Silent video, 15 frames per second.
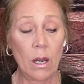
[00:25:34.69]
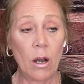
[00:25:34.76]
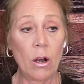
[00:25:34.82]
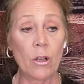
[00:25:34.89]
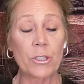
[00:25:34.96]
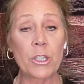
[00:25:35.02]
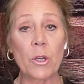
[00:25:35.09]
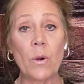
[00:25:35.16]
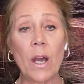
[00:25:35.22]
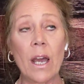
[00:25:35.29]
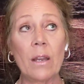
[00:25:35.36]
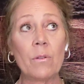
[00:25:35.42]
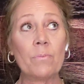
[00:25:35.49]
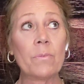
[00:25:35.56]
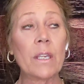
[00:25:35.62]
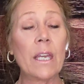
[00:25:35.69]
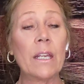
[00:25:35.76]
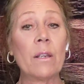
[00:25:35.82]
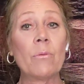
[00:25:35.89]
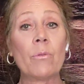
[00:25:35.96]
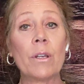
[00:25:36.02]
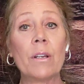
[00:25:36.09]
Also, I'm
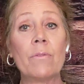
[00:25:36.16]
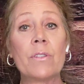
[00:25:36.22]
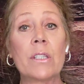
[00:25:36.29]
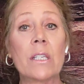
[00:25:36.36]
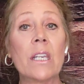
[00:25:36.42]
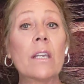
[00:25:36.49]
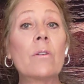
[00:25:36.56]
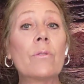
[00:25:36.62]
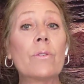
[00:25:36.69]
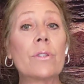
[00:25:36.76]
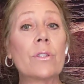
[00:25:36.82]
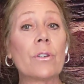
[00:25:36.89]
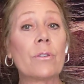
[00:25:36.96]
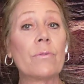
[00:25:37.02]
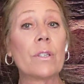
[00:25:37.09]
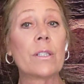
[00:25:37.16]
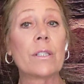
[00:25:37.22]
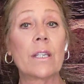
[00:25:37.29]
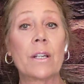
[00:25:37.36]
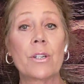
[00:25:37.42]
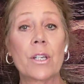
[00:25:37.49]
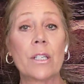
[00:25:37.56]
getting rid of single service
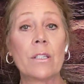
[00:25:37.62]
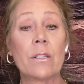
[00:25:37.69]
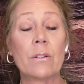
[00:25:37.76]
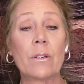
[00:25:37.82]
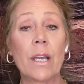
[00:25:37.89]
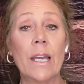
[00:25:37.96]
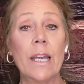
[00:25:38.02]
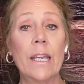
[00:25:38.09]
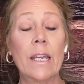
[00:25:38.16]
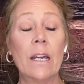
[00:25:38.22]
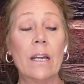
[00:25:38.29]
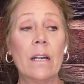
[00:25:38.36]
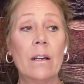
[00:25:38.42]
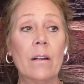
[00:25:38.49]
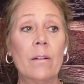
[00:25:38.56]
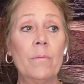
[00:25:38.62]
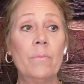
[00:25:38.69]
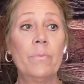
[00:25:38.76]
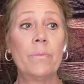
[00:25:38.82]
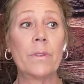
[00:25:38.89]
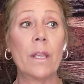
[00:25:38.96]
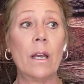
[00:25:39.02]
sessions, okay?
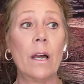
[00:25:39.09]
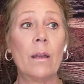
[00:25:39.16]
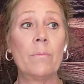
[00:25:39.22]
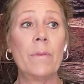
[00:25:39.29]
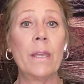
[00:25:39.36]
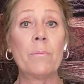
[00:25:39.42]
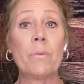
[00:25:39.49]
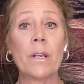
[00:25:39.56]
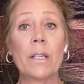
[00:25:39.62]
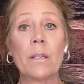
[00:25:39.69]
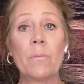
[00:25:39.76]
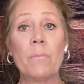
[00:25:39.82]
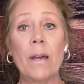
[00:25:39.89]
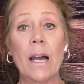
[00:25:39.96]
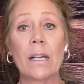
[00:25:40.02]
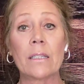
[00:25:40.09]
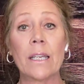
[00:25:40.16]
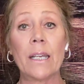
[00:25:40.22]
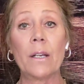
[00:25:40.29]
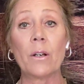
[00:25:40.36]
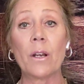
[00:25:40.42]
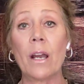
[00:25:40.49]
Um, I may bring them back
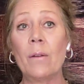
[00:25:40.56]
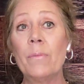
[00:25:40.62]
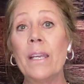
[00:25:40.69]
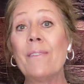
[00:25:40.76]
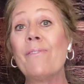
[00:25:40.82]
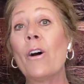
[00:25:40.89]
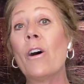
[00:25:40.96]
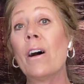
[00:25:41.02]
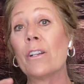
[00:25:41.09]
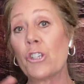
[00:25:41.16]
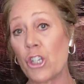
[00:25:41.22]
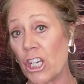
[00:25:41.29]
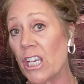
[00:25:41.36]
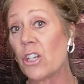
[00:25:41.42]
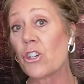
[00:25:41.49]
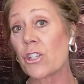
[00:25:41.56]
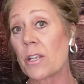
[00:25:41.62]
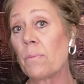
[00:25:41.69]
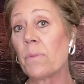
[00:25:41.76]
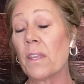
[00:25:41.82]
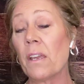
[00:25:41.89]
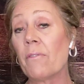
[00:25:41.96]
later. I may change
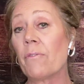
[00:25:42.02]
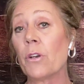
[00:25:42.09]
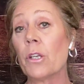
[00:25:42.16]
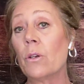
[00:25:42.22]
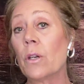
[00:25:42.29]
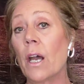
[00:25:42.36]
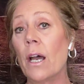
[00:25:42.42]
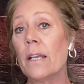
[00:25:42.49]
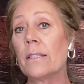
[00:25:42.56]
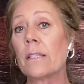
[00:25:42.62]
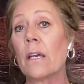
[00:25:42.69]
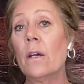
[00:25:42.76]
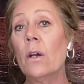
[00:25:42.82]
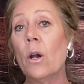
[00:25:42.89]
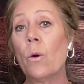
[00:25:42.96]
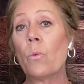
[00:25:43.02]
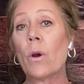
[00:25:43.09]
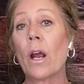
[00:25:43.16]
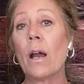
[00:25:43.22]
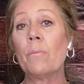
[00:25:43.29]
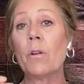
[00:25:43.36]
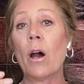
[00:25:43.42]
something for you guys
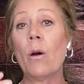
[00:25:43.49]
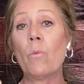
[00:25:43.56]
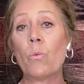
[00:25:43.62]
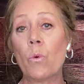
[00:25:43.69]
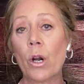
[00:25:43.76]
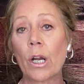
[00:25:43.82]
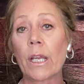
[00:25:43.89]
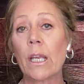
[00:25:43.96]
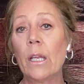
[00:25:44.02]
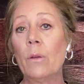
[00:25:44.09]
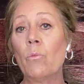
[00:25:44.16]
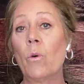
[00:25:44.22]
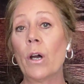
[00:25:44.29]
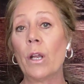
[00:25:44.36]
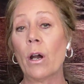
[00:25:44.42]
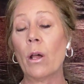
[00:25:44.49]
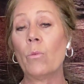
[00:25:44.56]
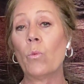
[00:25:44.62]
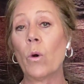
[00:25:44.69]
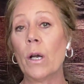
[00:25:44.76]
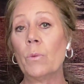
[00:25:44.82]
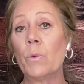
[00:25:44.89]
where I'm not working
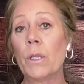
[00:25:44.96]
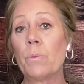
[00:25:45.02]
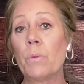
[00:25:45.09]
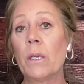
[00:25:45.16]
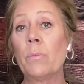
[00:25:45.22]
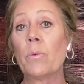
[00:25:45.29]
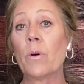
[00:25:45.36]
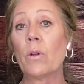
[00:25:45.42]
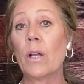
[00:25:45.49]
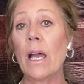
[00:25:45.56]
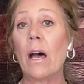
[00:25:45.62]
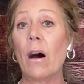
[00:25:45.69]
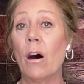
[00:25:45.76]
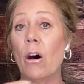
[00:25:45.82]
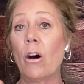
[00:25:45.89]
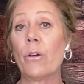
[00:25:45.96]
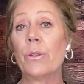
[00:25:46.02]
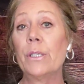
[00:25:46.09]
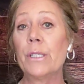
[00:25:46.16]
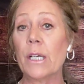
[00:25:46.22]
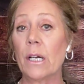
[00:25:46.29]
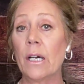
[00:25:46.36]
one-on-one with people all
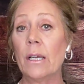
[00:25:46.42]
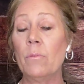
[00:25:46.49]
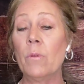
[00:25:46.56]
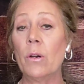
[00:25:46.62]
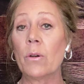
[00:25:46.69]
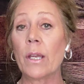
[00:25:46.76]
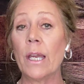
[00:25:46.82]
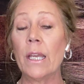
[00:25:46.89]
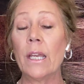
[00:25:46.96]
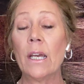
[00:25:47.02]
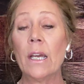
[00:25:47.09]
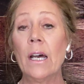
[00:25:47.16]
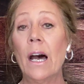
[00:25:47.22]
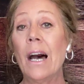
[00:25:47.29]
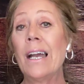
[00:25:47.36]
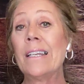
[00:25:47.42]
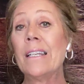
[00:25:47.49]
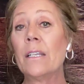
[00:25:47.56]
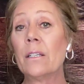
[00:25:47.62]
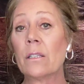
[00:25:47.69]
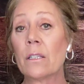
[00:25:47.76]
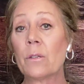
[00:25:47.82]
the time, okay? I
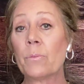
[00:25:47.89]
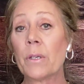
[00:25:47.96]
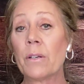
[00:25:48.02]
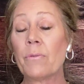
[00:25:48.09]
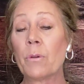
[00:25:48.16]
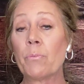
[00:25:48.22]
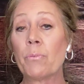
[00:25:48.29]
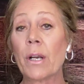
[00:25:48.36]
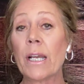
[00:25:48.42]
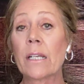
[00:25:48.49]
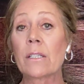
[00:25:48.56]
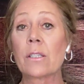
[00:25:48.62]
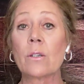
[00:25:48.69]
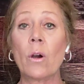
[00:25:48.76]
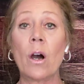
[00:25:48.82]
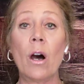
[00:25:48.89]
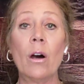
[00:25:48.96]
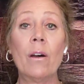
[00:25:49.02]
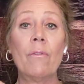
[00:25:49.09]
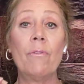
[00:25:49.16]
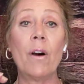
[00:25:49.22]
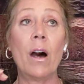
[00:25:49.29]
need a little bit of a break, so I'll,
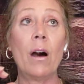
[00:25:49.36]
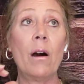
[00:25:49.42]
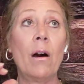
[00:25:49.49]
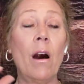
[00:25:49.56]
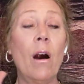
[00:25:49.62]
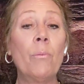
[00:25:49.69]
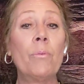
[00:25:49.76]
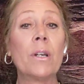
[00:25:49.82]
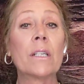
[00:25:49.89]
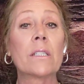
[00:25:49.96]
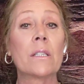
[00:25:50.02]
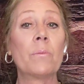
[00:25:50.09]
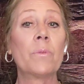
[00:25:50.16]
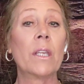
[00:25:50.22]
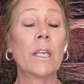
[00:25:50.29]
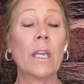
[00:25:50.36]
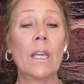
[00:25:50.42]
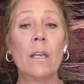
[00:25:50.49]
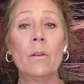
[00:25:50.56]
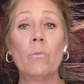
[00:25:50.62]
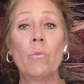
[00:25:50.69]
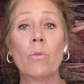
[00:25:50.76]
have, uh, I'll bring something
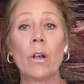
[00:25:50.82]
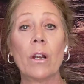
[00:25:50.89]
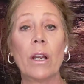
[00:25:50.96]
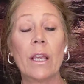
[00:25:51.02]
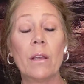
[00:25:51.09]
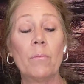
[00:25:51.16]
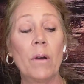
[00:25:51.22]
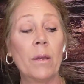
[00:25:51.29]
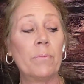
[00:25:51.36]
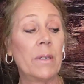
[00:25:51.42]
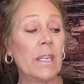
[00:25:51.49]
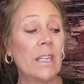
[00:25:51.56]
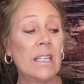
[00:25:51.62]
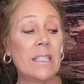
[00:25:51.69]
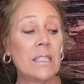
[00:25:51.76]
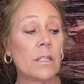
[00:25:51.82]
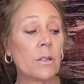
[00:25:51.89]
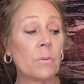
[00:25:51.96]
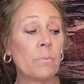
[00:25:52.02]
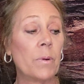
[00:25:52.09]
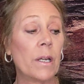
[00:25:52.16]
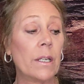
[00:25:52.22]
in where it might be
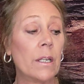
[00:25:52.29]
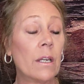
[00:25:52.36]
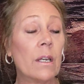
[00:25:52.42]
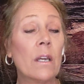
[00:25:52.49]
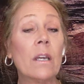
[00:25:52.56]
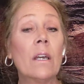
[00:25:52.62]
easier, but